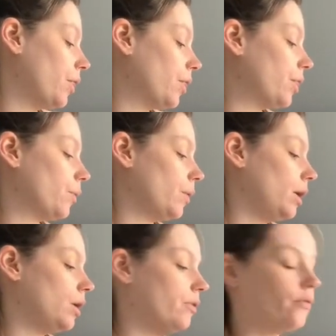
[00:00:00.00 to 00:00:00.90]

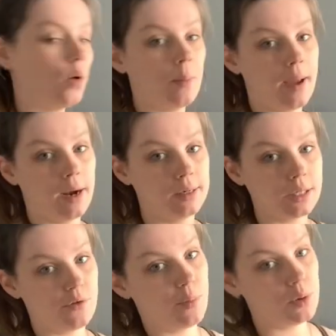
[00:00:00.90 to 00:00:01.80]
3 to 4 pairs
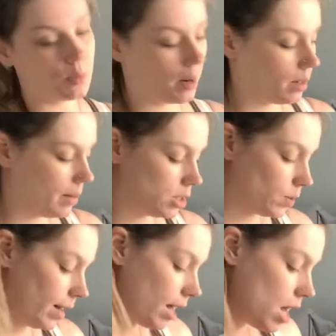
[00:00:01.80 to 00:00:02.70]
of postpartum
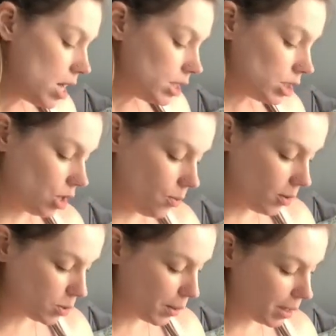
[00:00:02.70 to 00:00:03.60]
underwear. So
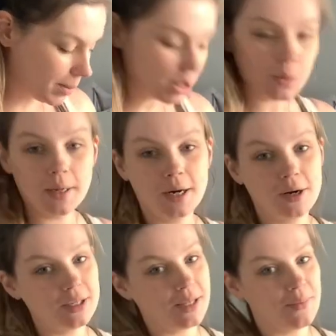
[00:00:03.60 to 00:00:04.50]
postpartum underwear
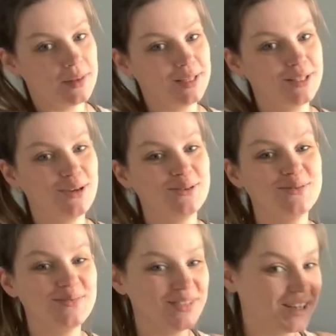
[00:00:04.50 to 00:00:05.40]
are something that's so
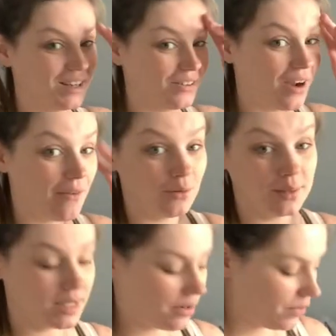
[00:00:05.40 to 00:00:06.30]
particular.
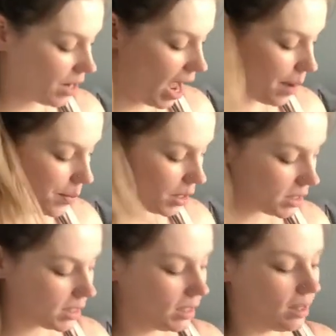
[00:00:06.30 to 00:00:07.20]
Everyone's different. I
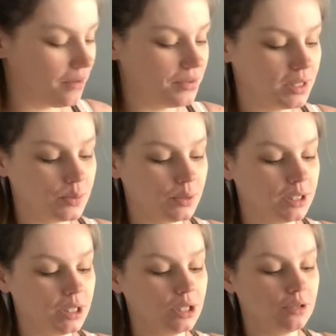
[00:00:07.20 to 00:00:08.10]
personally love these
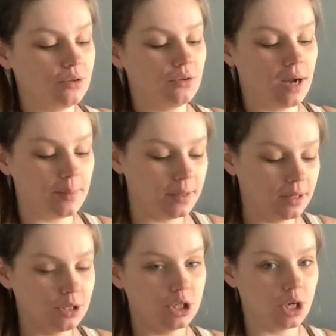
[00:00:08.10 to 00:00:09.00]
really
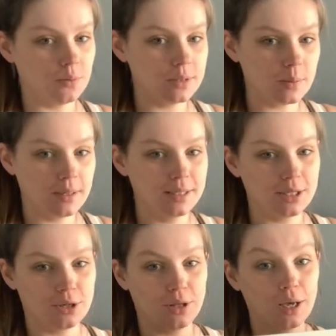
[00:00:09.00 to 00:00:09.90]
crappy Jones ones.
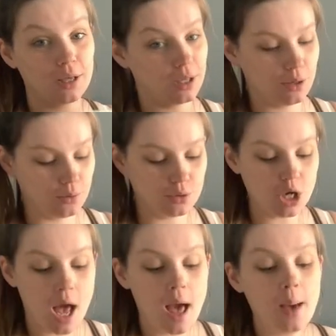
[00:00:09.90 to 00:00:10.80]
They're like huge,
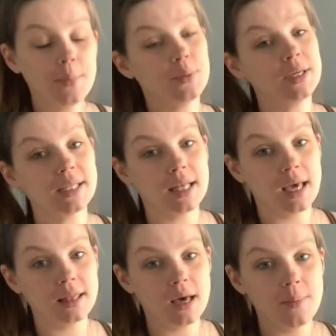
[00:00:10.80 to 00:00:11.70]
but the reason I
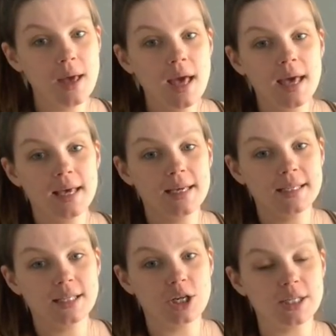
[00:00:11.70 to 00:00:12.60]
like them
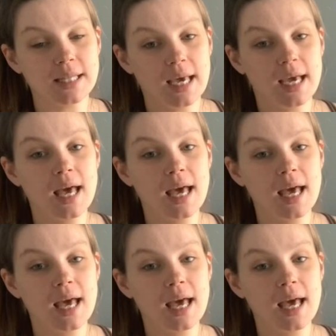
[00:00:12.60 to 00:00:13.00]
is there's like